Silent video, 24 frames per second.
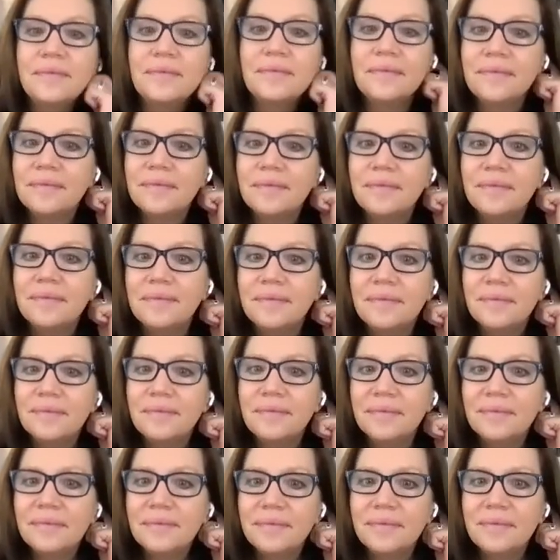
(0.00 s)

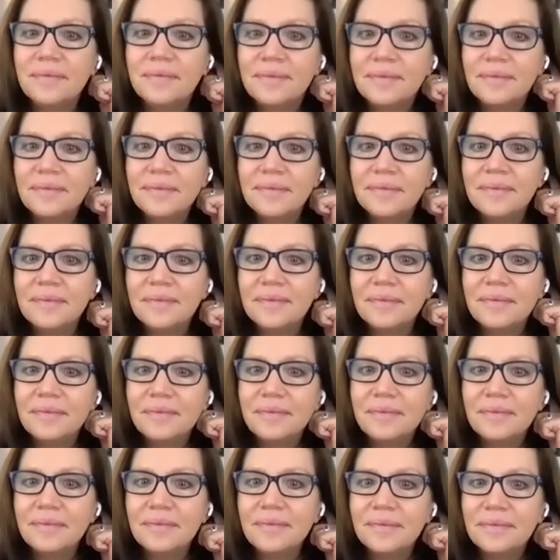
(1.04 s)

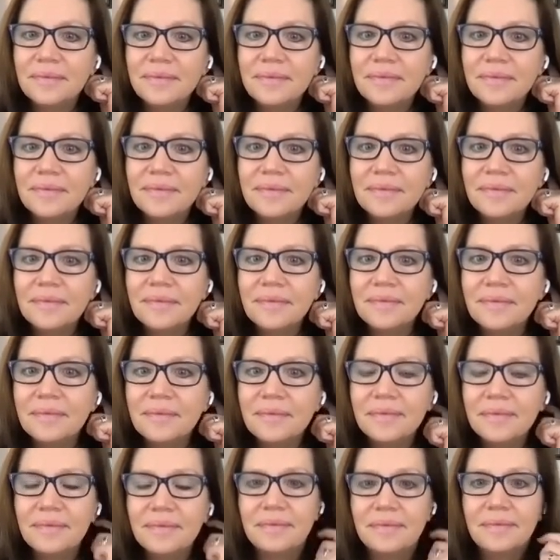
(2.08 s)

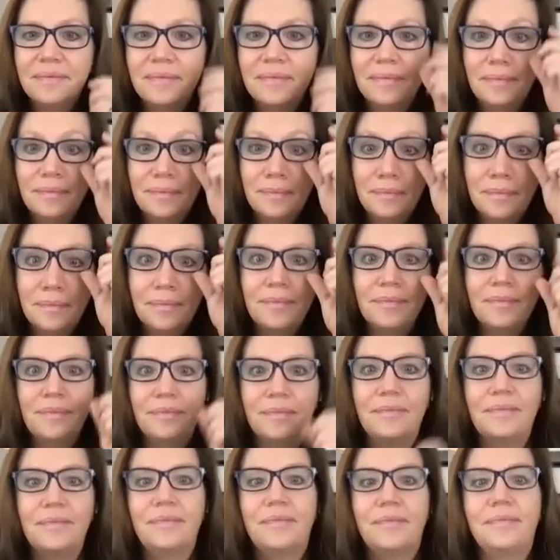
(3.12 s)

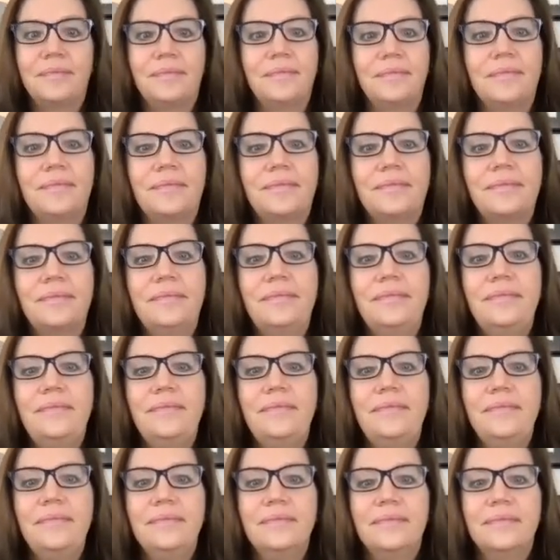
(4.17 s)

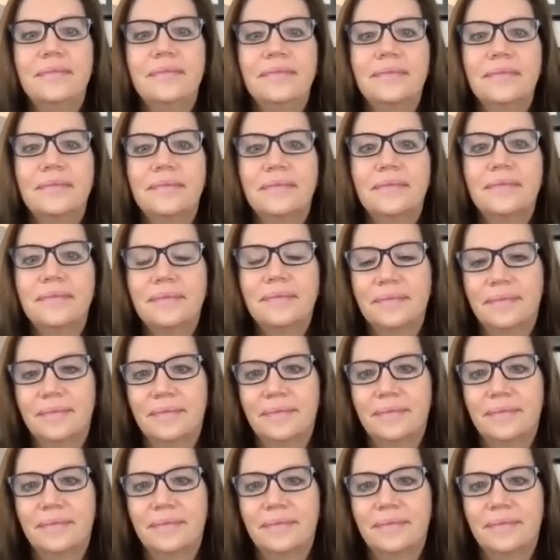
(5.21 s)
[no speech]